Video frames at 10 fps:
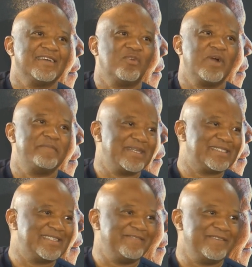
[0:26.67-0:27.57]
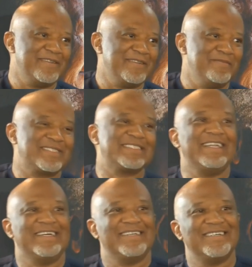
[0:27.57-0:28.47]
What makes it even
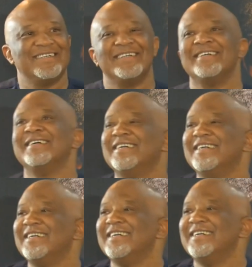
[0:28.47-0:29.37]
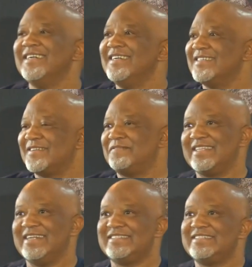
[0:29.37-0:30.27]
sadder is the
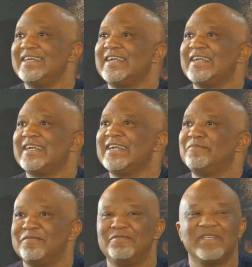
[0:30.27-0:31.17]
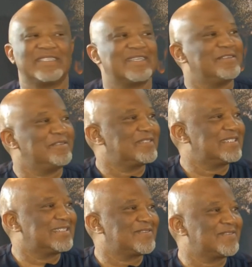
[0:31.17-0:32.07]
fact that a couple of weeks ago,
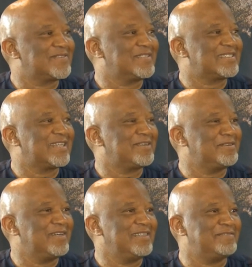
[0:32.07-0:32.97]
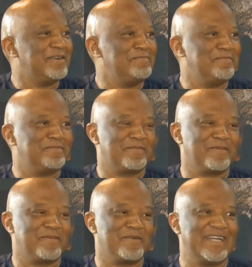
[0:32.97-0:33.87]
six weeks ago, if I'm
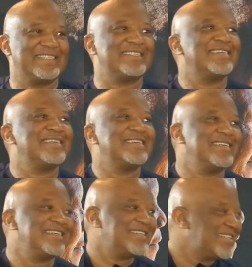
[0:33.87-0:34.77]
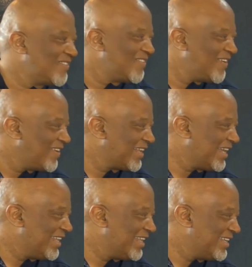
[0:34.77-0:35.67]
correct, we all
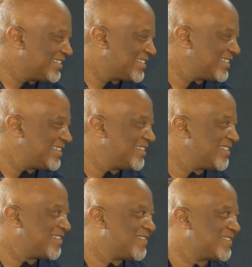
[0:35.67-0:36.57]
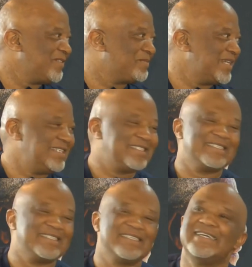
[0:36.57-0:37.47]
gathered to
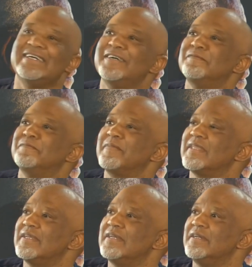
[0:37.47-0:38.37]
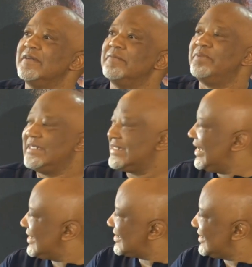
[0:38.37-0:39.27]
celebrate um, P
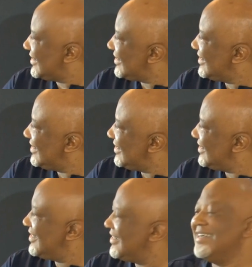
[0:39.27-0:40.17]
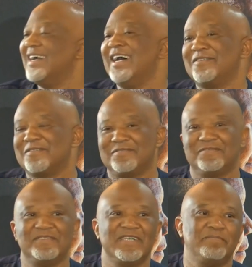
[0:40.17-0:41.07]
G's exit out of
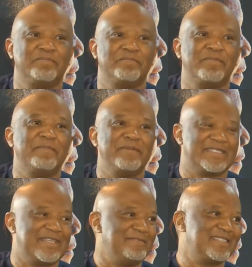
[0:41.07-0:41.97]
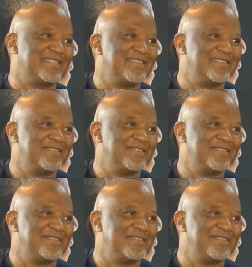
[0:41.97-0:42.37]
uh, public service.